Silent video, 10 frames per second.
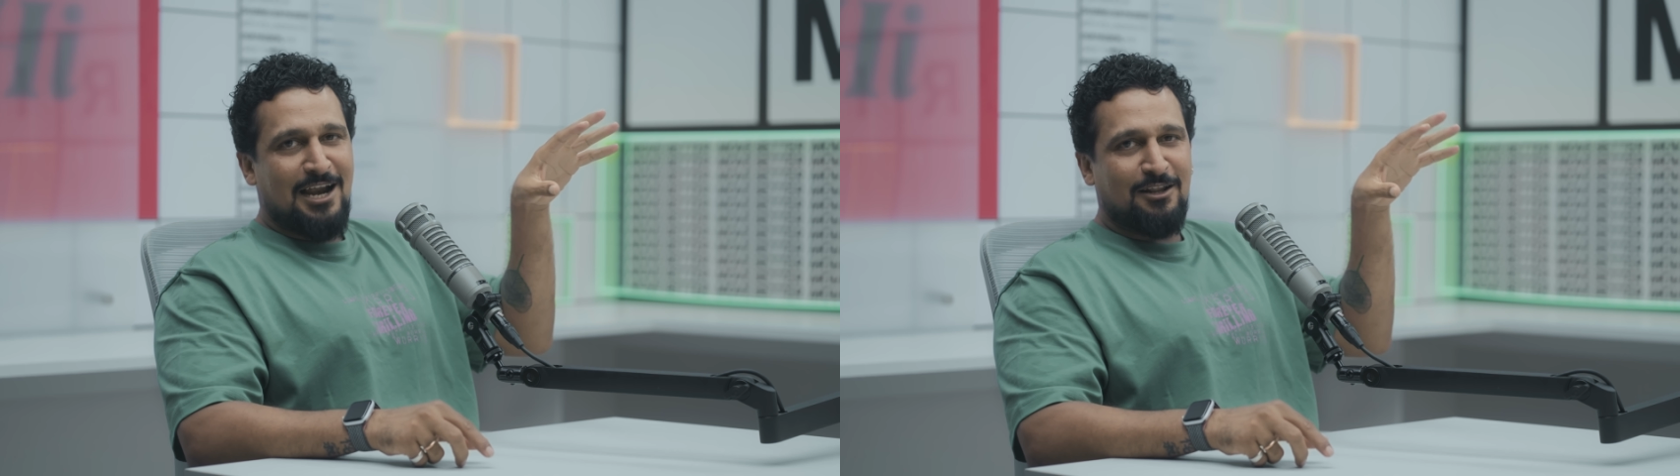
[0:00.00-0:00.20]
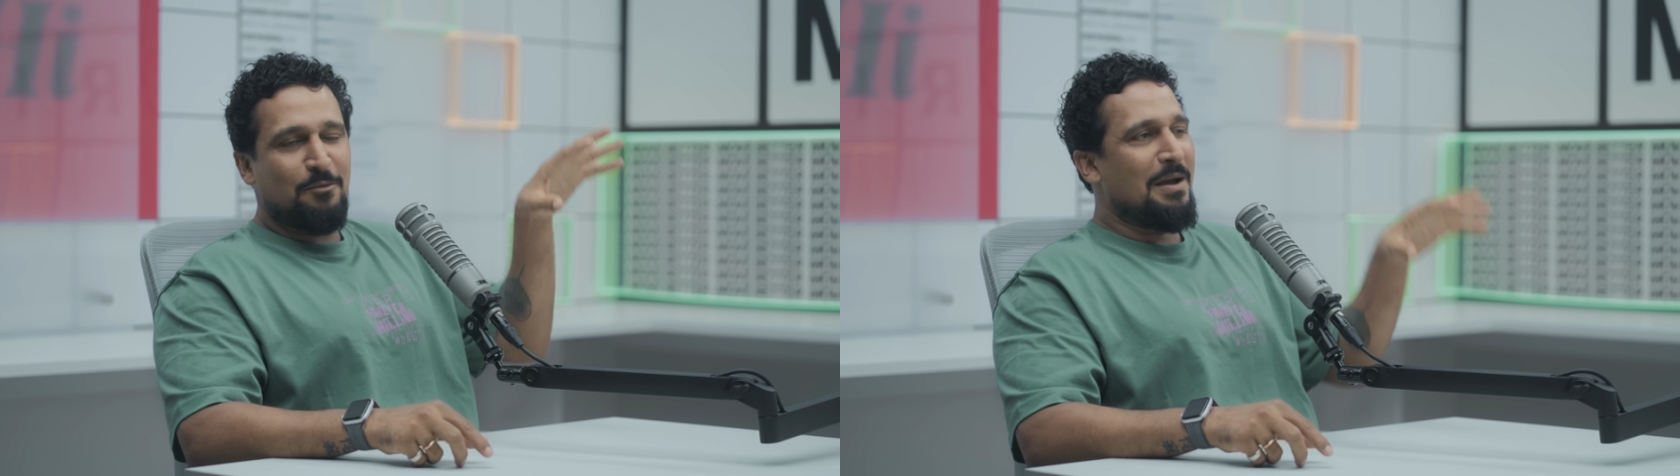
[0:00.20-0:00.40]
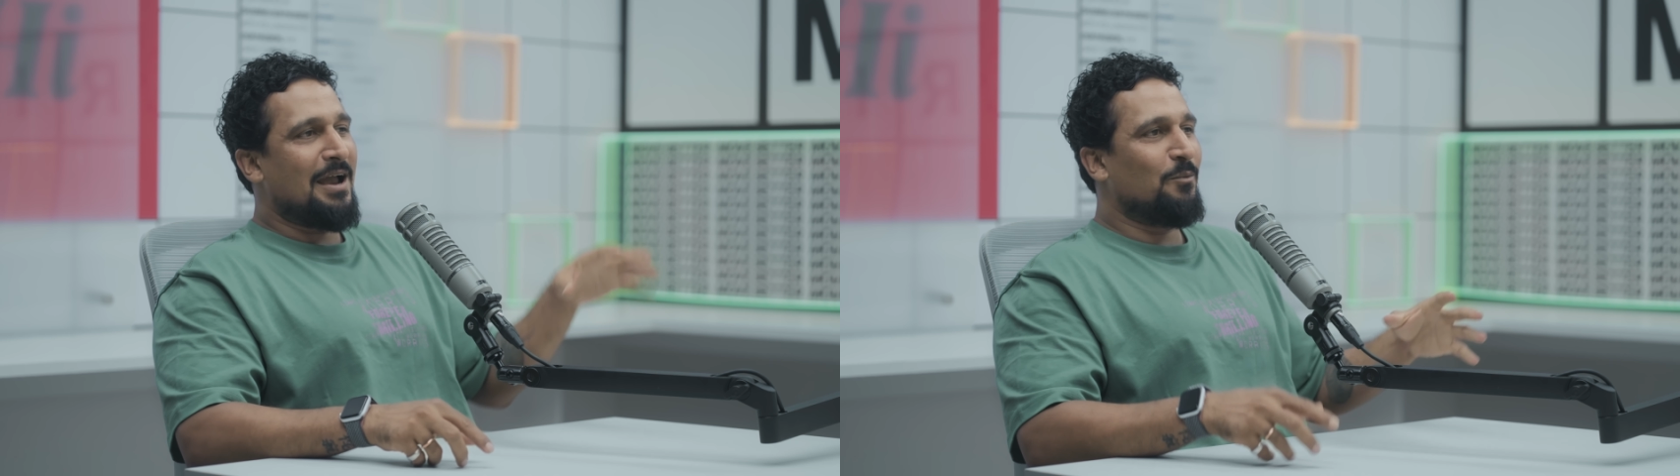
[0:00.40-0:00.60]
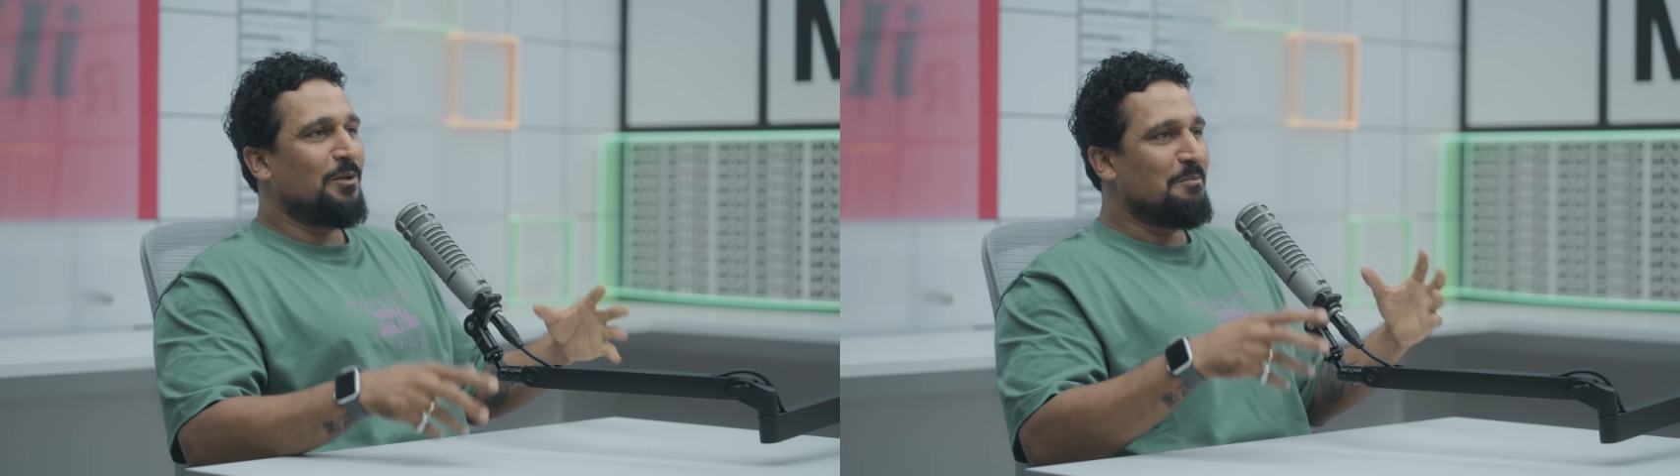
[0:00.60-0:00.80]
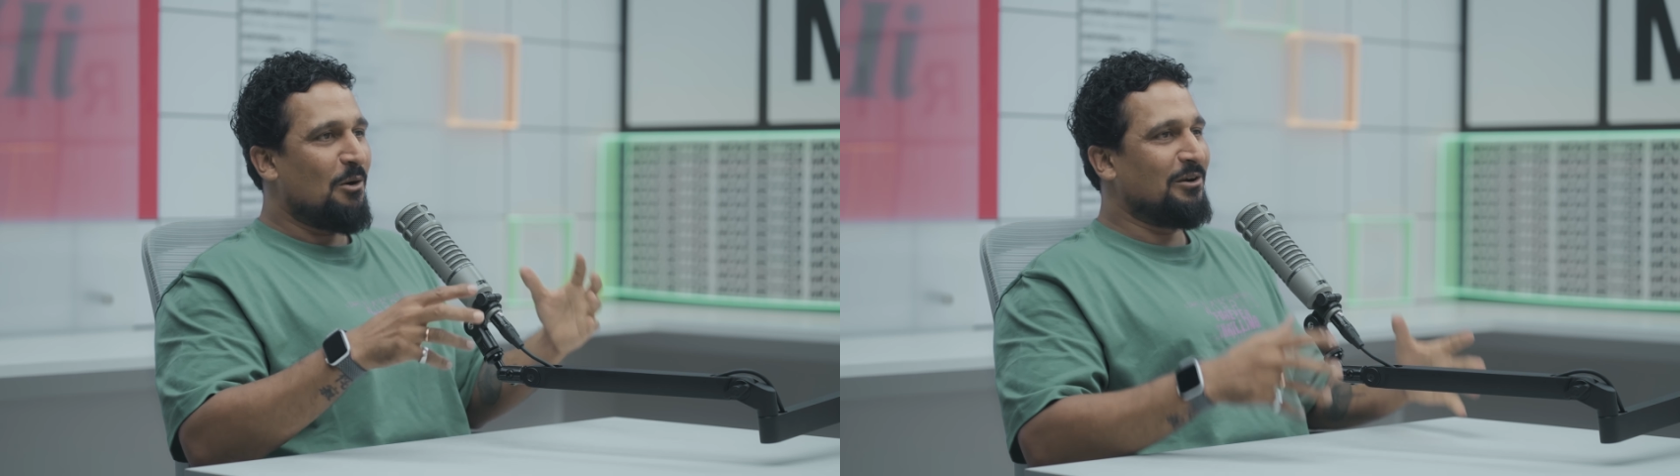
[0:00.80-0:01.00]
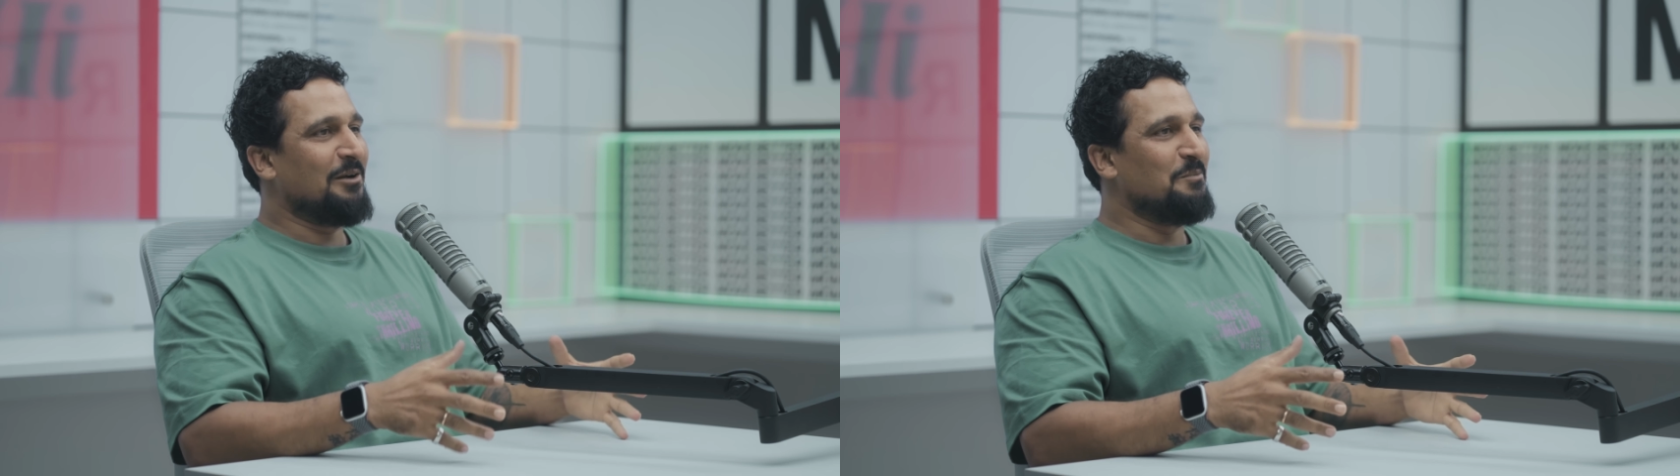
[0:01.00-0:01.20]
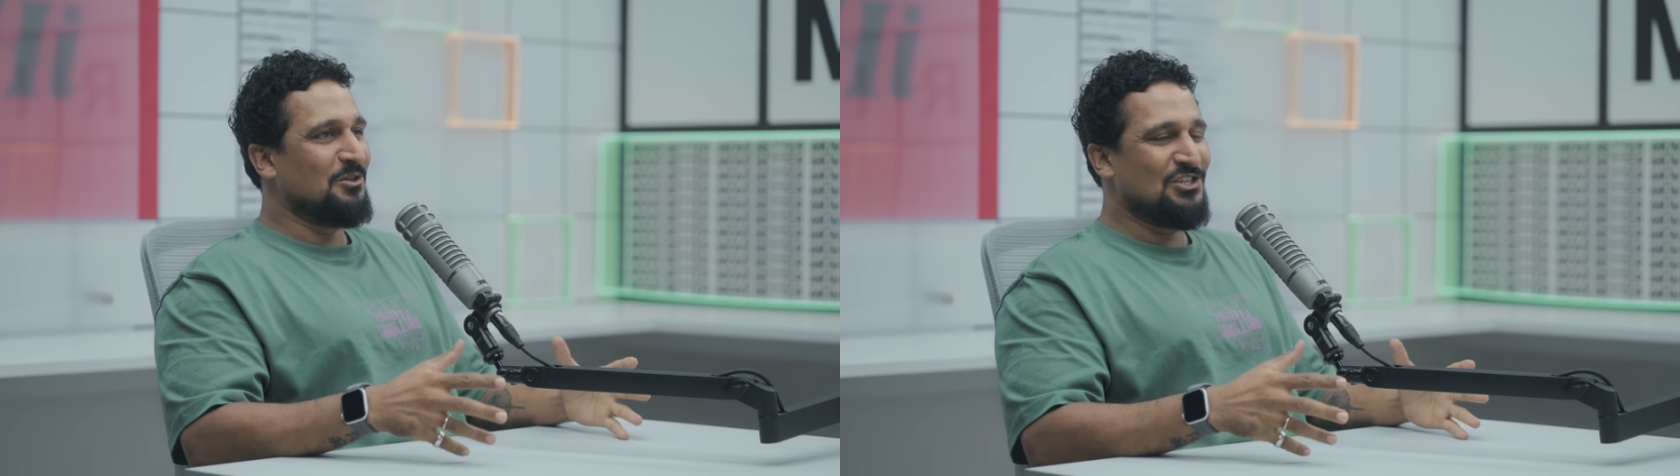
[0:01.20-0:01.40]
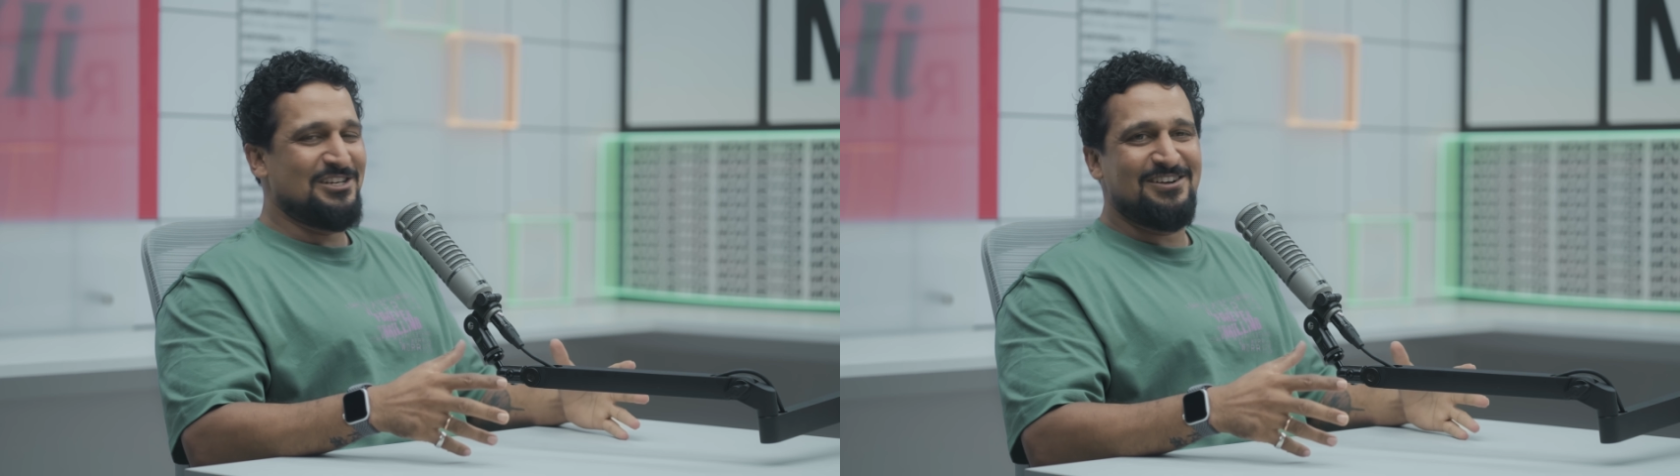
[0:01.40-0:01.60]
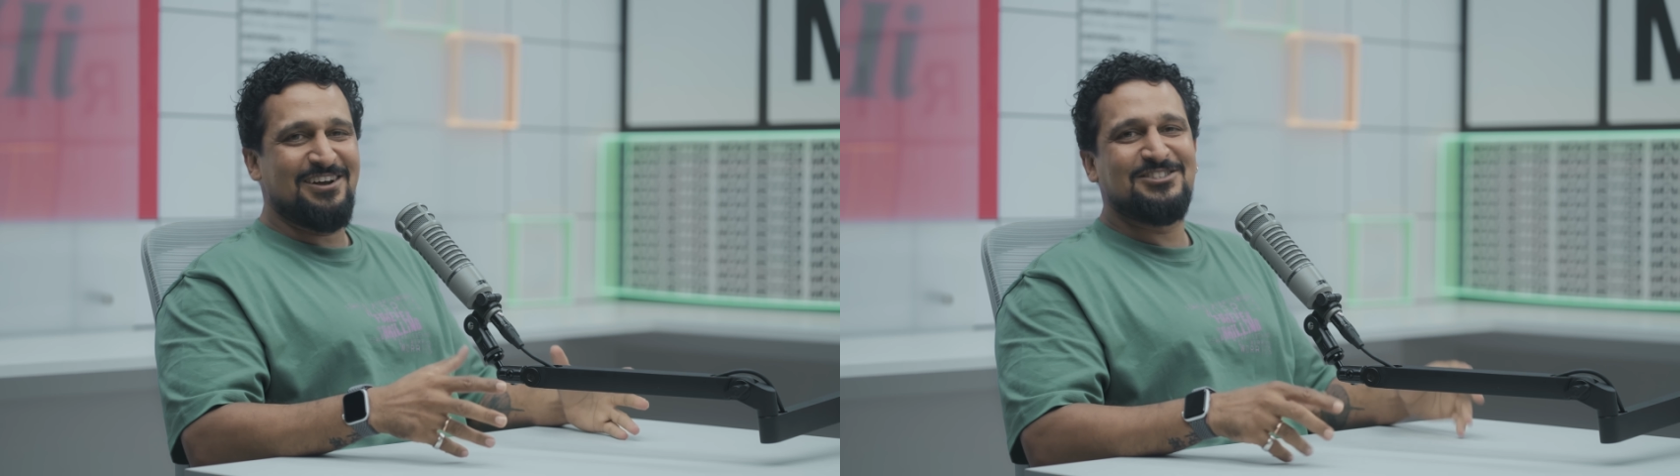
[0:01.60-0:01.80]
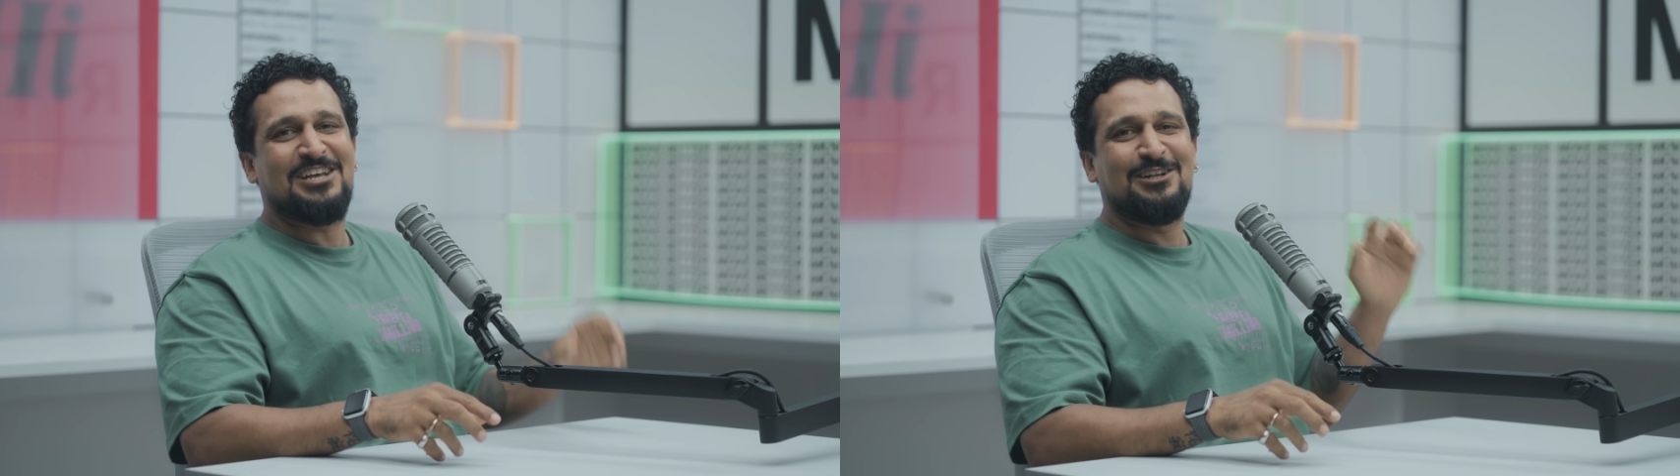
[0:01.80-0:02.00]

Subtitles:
at the back with mounted machine guns